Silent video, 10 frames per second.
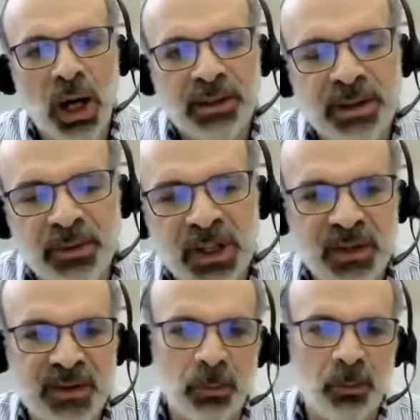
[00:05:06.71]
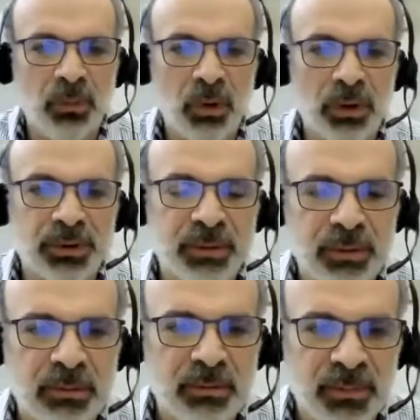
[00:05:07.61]
actively subvert
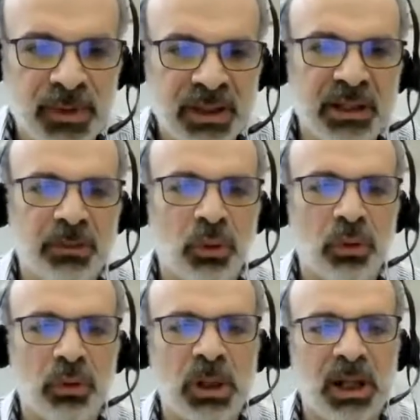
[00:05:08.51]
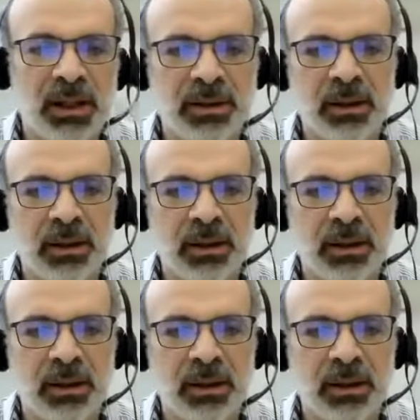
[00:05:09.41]
the network and